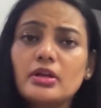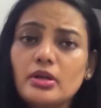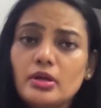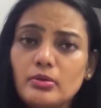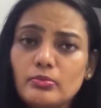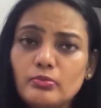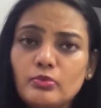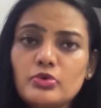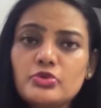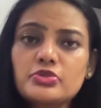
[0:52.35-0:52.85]

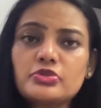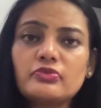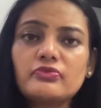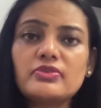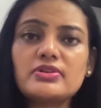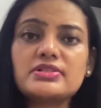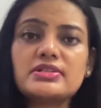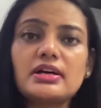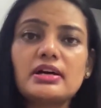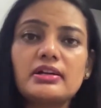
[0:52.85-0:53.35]
Most of
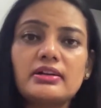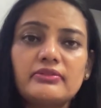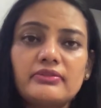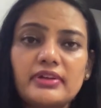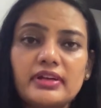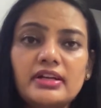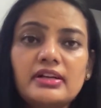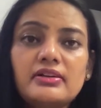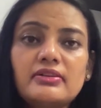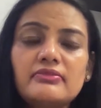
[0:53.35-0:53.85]
us are
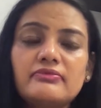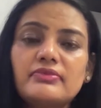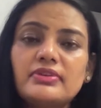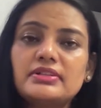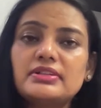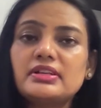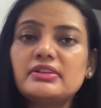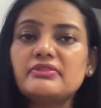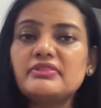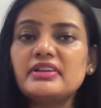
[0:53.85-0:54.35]
aware
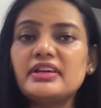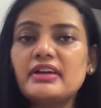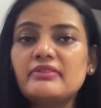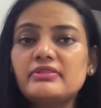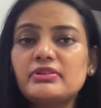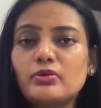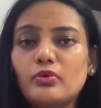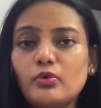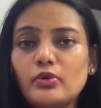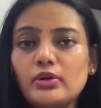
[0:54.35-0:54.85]
whether we have
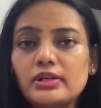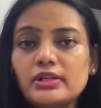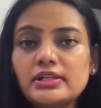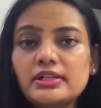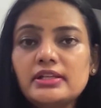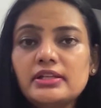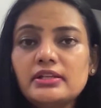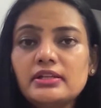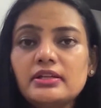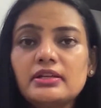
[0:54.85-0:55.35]
an oily,